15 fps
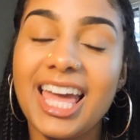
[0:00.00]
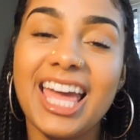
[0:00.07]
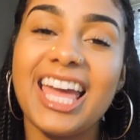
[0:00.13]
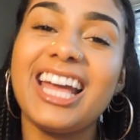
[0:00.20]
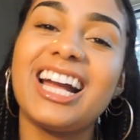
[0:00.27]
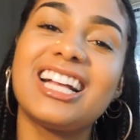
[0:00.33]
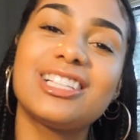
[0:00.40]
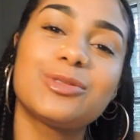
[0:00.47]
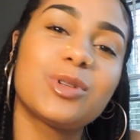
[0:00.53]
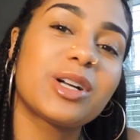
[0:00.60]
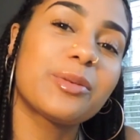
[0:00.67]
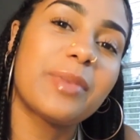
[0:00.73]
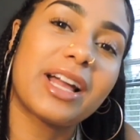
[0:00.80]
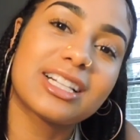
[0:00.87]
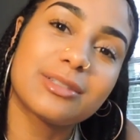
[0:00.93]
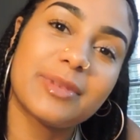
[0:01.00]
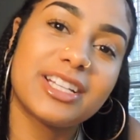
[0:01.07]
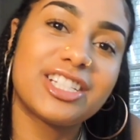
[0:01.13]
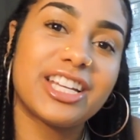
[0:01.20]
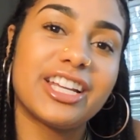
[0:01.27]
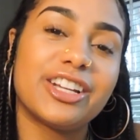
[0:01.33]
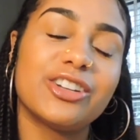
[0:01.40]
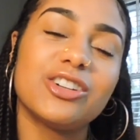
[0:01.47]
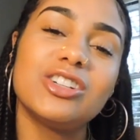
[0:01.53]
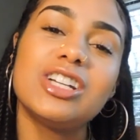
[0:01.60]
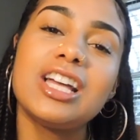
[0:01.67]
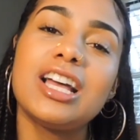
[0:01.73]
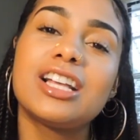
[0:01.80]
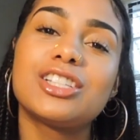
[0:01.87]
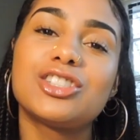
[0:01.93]
Hey guys, welcome back to my channel.
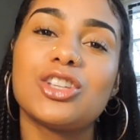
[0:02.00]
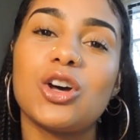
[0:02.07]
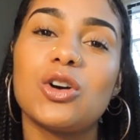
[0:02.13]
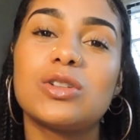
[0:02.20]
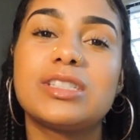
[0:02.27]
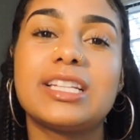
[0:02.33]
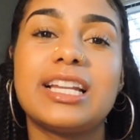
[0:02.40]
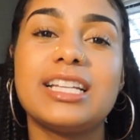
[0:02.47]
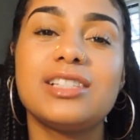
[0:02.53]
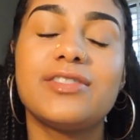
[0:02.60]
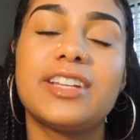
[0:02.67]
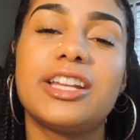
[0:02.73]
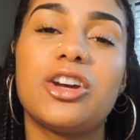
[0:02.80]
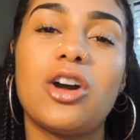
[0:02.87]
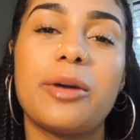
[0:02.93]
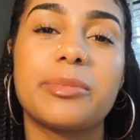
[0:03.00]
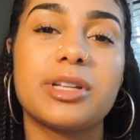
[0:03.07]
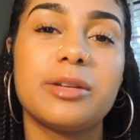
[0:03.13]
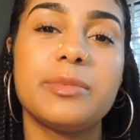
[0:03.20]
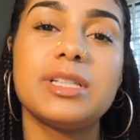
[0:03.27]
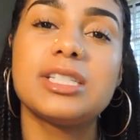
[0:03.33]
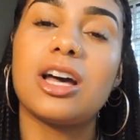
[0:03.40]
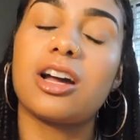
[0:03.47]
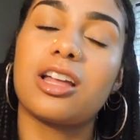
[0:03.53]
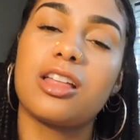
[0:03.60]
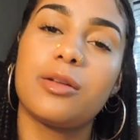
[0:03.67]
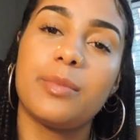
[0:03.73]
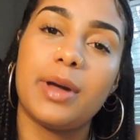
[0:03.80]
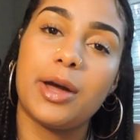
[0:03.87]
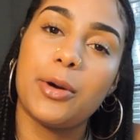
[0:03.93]
So today's video I'm going to be
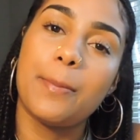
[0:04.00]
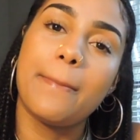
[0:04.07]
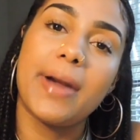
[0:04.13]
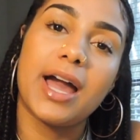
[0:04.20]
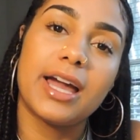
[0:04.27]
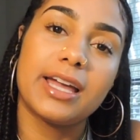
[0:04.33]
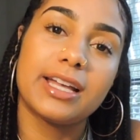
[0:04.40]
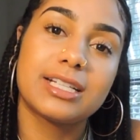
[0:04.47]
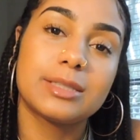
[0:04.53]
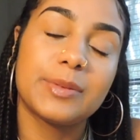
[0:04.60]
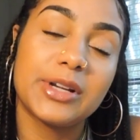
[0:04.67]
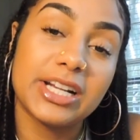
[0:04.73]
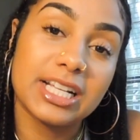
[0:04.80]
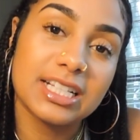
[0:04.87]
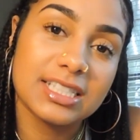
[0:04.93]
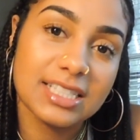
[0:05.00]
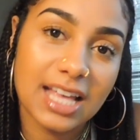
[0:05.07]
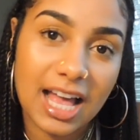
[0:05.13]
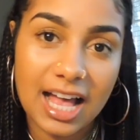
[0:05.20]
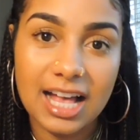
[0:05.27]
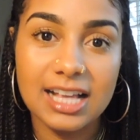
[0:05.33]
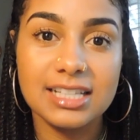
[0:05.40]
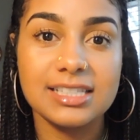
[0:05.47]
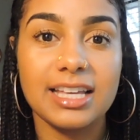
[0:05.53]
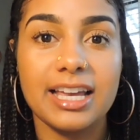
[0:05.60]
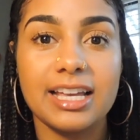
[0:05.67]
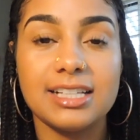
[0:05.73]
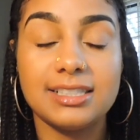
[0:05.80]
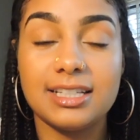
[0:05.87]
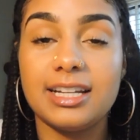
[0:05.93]
talking about my experience as
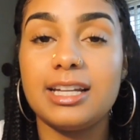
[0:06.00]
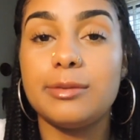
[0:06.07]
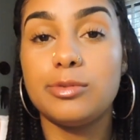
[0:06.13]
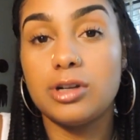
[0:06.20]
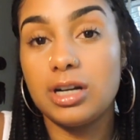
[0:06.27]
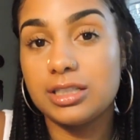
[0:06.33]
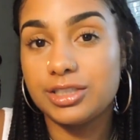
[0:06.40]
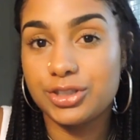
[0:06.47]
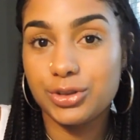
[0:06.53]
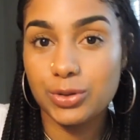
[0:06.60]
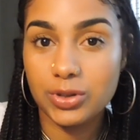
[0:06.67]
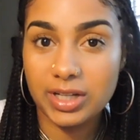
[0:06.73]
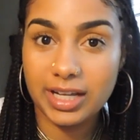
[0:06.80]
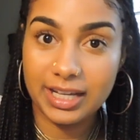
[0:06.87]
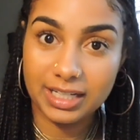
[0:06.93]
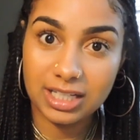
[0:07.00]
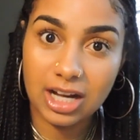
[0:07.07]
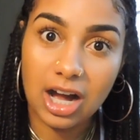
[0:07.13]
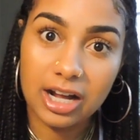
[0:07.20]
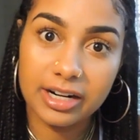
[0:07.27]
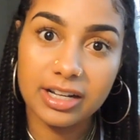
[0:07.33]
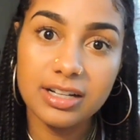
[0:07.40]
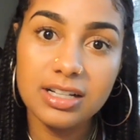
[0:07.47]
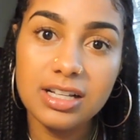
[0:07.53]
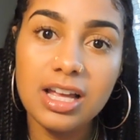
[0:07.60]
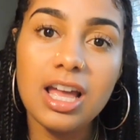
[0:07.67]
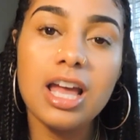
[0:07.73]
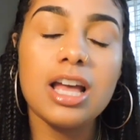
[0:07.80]
a study abroad student in Ghana.